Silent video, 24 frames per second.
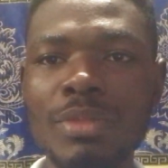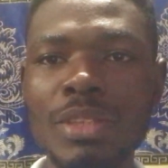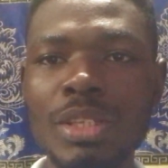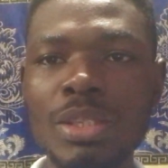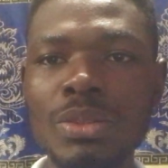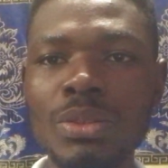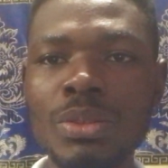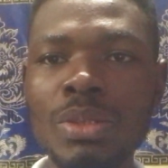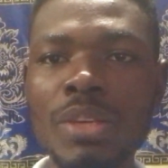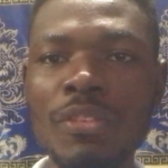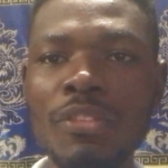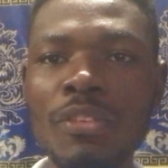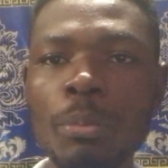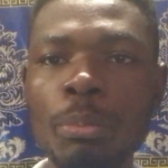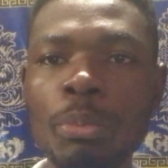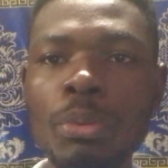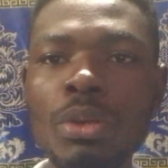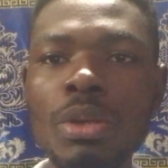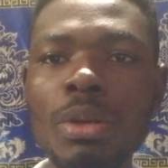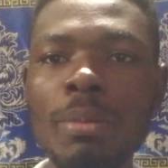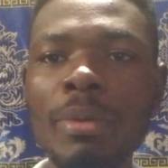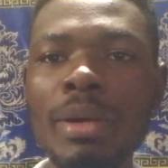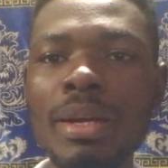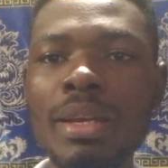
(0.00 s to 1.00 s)
So if you put
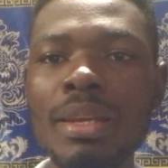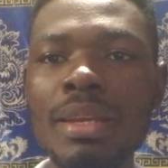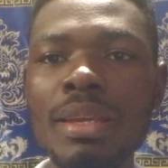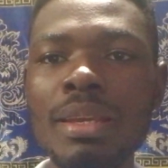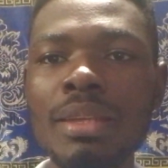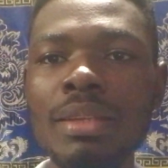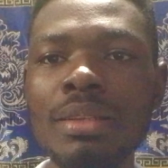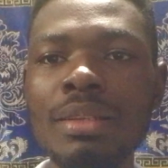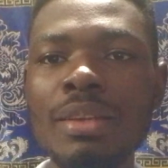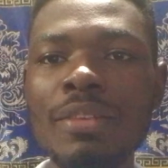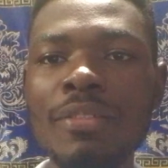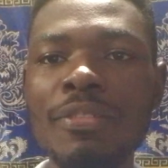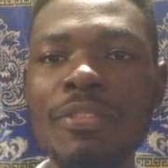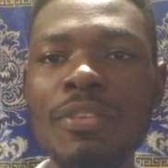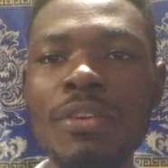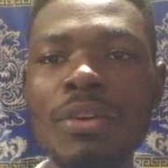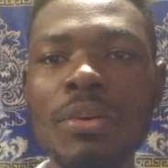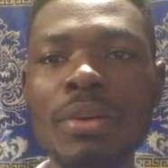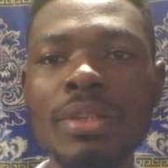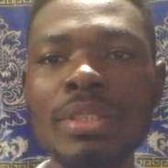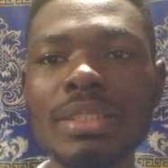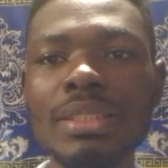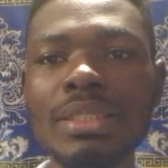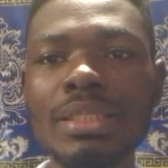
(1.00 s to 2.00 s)
your money in the
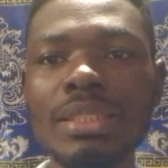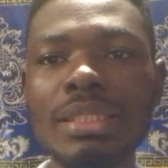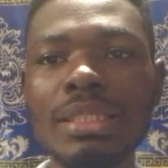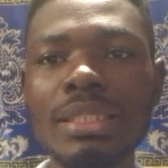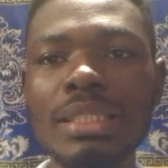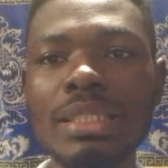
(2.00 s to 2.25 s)
forest,